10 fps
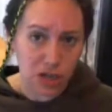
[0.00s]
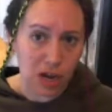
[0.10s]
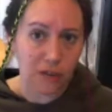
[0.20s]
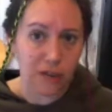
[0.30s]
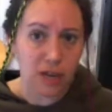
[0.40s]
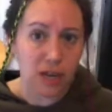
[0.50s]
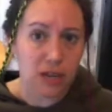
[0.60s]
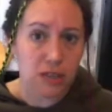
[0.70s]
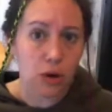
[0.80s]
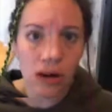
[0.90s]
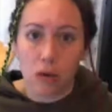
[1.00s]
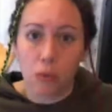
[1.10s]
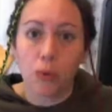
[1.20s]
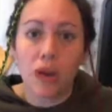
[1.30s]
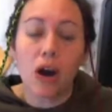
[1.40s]
of it is,
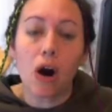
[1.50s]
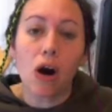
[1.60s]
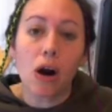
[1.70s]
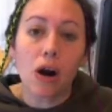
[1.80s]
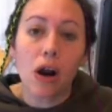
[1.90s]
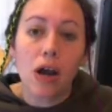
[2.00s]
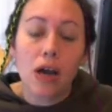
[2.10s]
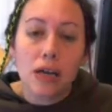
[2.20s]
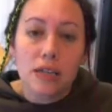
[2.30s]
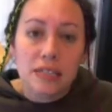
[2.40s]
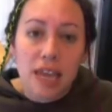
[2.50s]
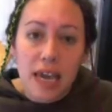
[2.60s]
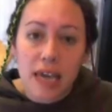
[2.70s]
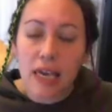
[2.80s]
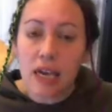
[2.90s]
we are
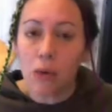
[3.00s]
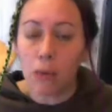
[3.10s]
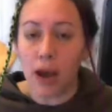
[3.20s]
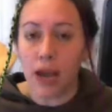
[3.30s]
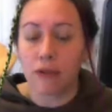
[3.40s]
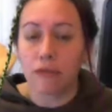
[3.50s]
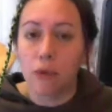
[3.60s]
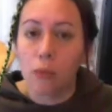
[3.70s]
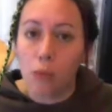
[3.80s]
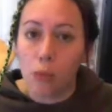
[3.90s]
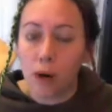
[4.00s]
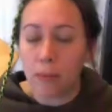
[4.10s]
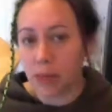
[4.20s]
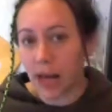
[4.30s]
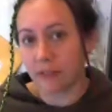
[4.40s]
taking away from what
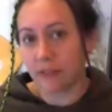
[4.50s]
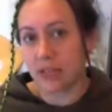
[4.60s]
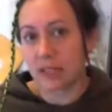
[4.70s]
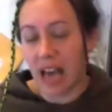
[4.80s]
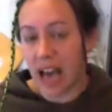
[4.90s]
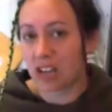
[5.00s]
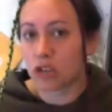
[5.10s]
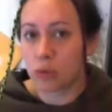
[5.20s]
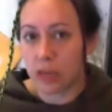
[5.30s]
blackface actually